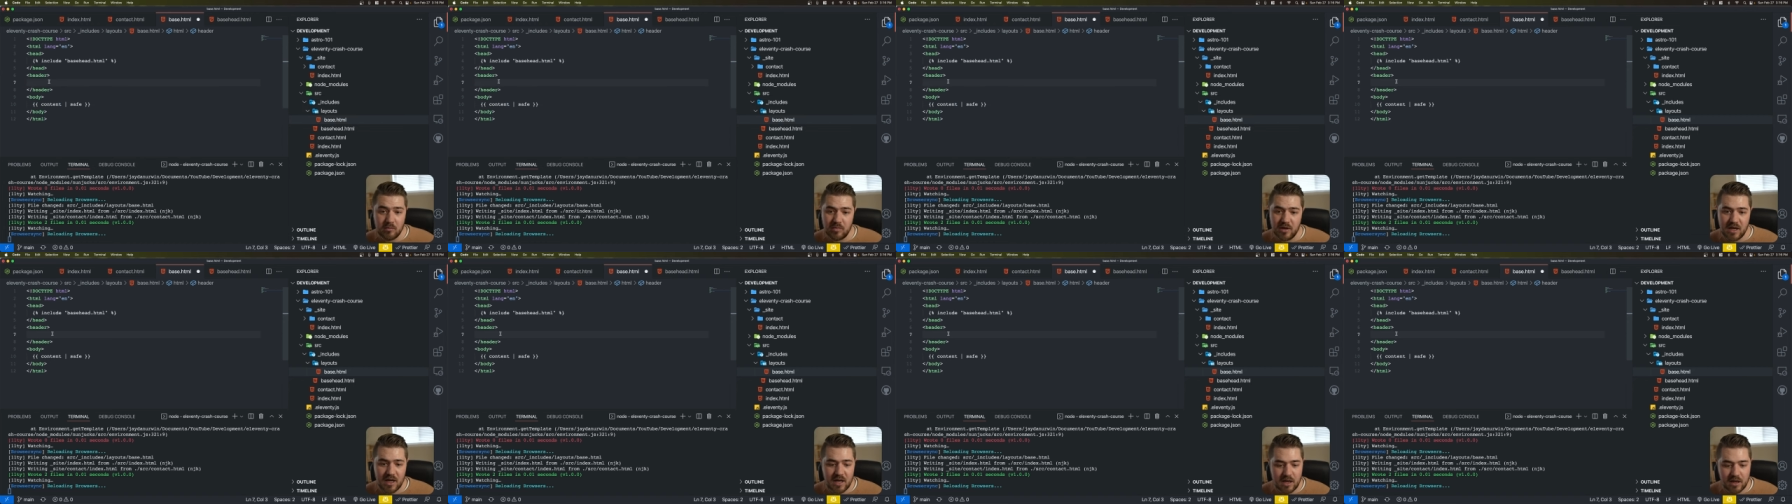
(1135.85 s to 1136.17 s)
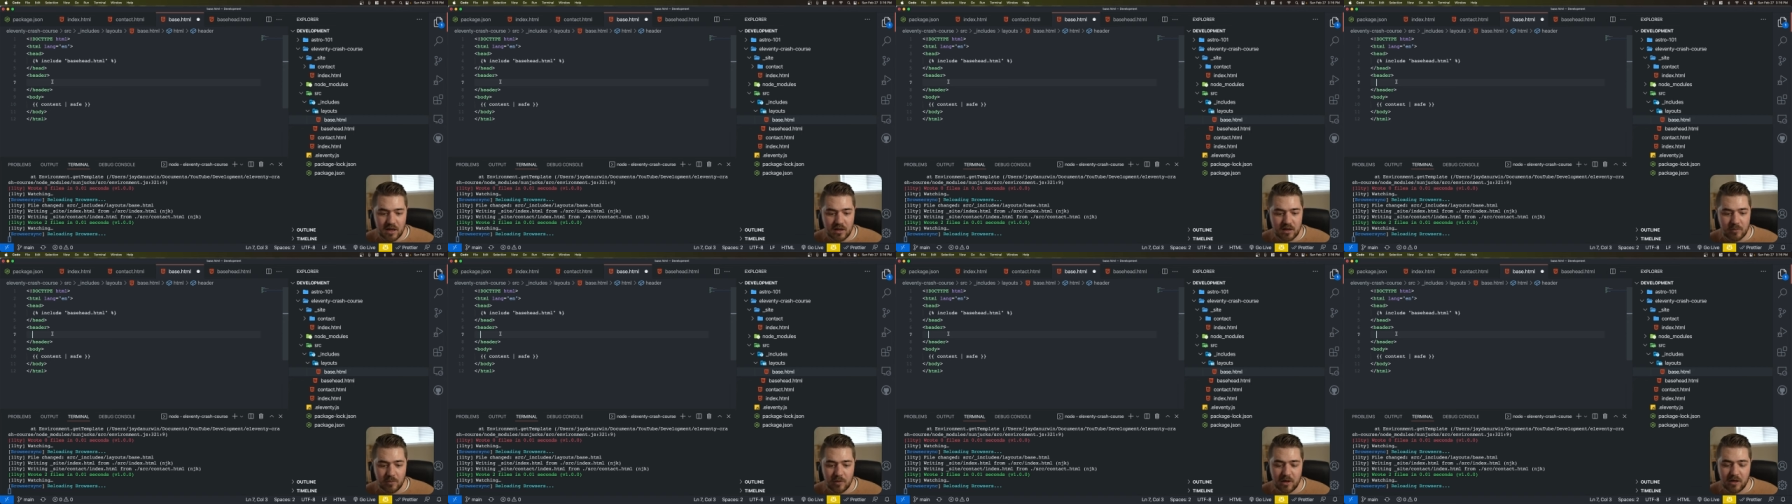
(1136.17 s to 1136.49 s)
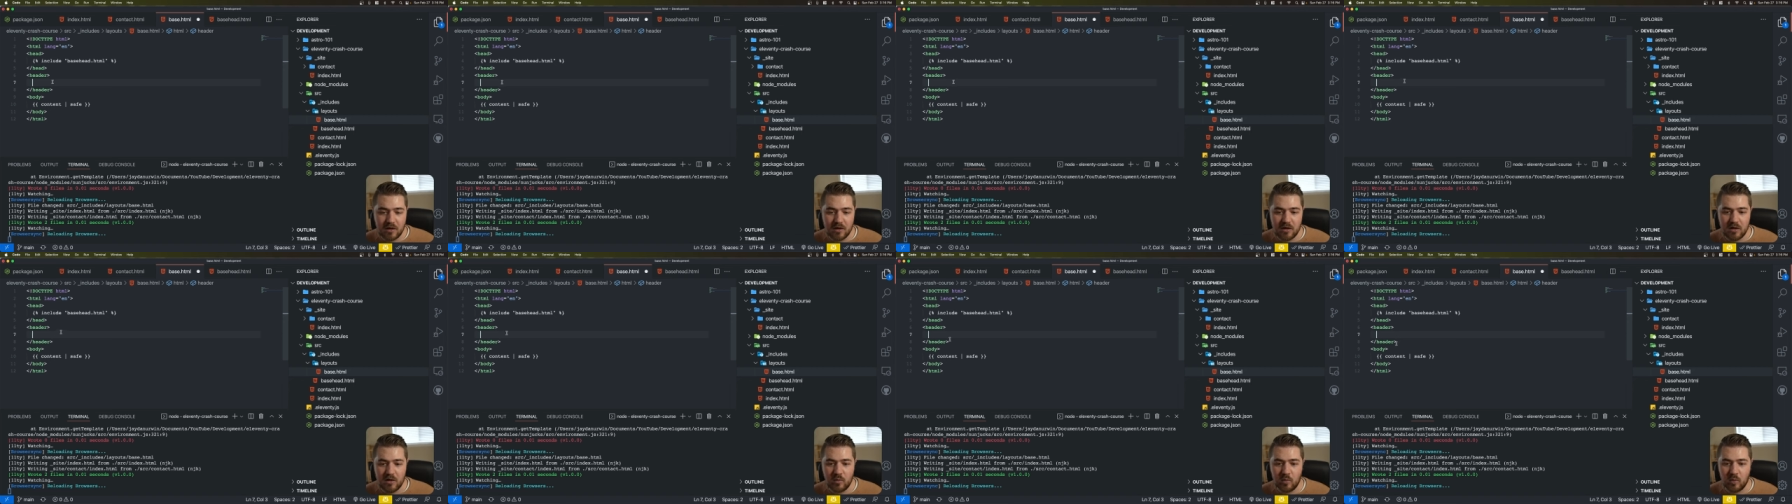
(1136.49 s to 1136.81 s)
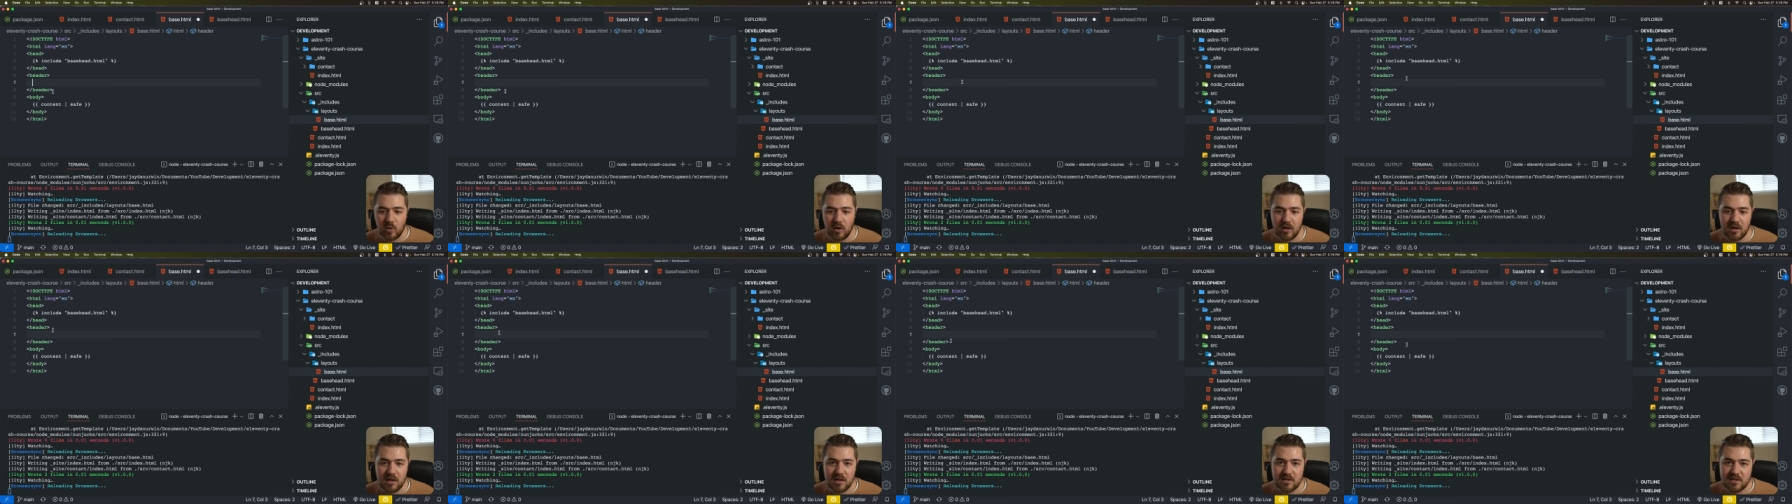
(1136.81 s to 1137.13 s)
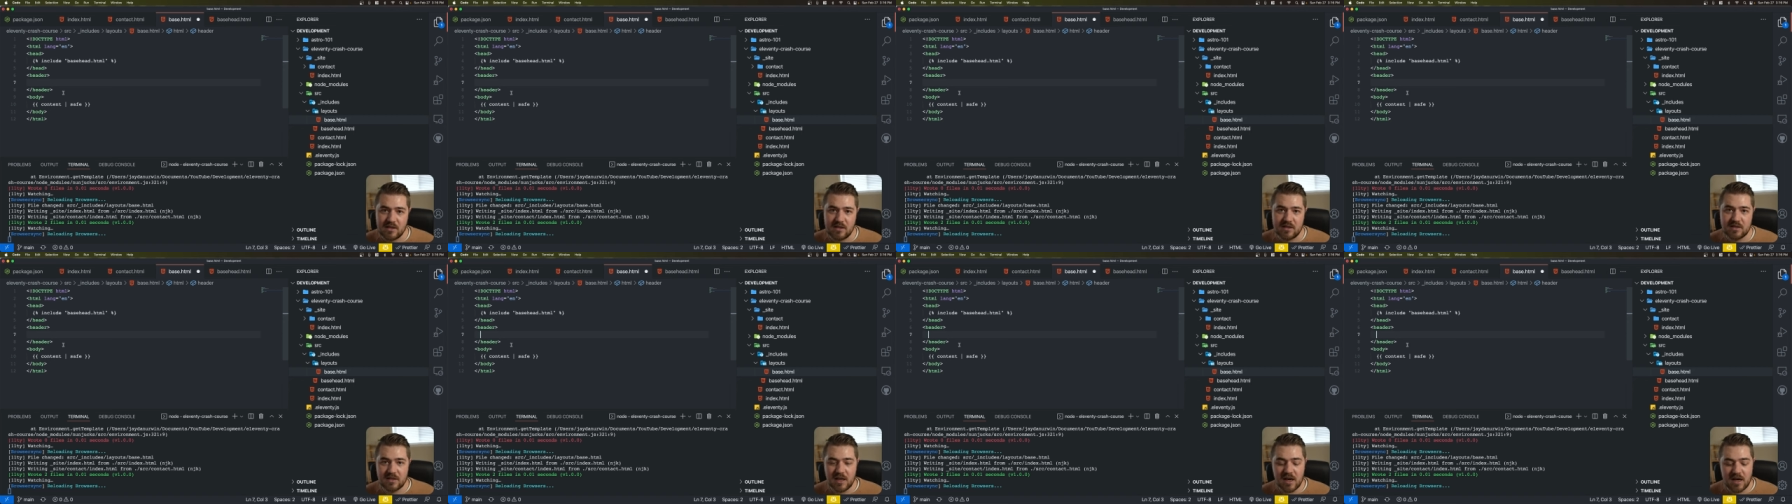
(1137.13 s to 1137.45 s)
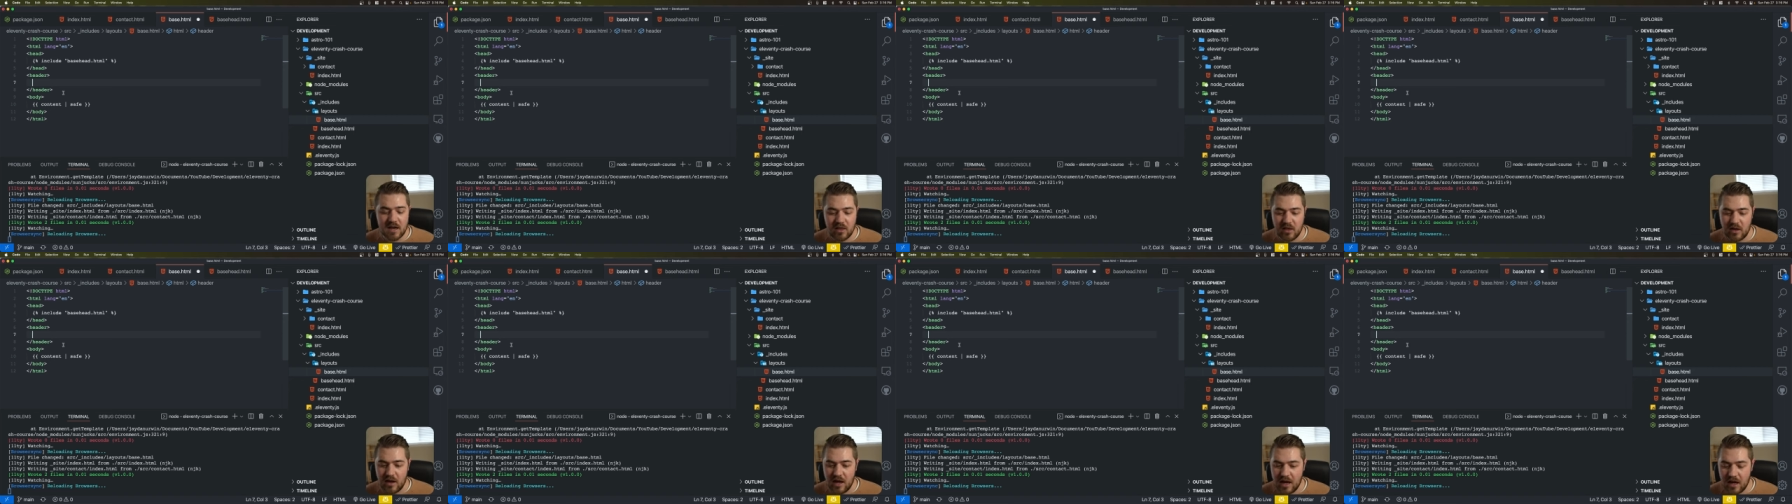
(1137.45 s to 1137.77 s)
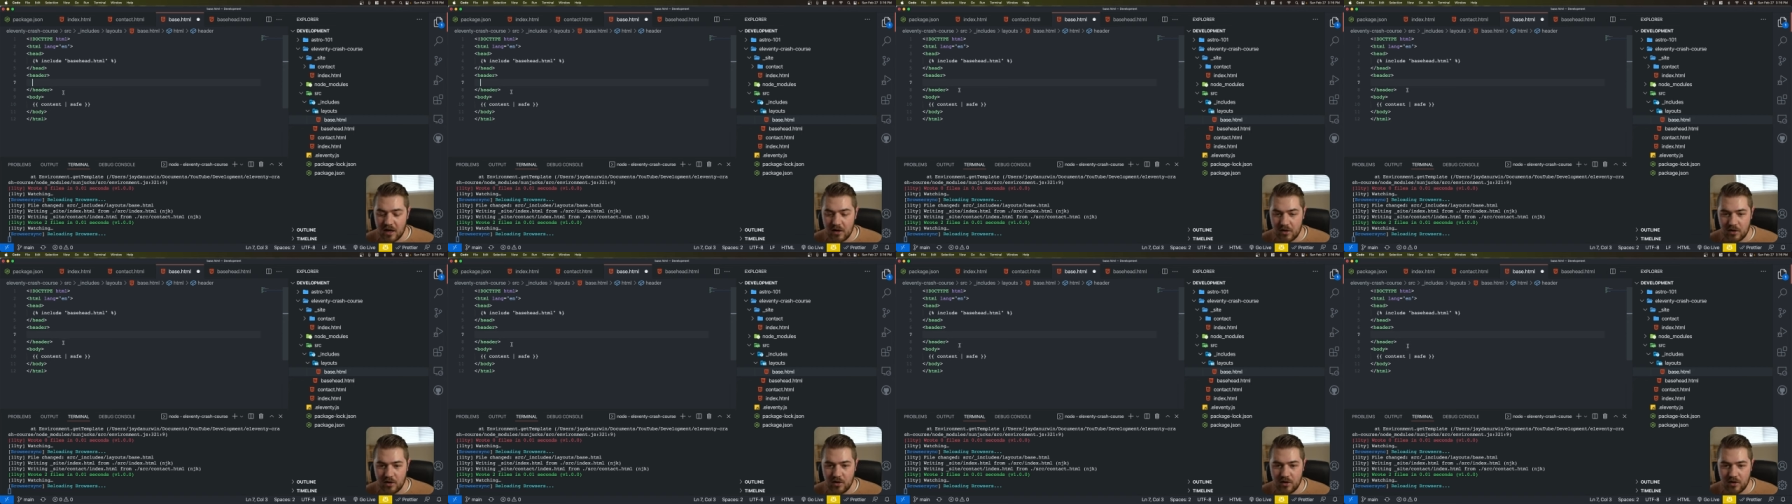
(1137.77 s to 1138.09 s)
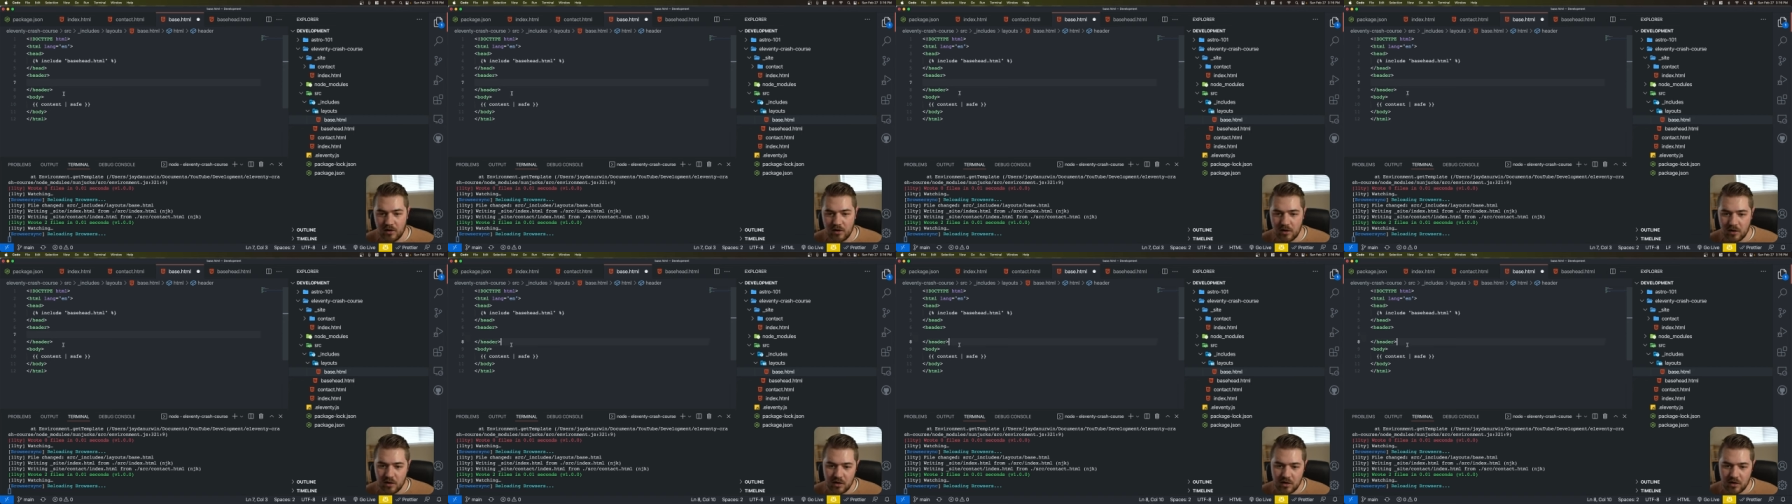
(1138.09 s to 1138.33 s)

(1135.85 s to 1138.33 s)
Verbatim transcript: big depending on what is inside of the header.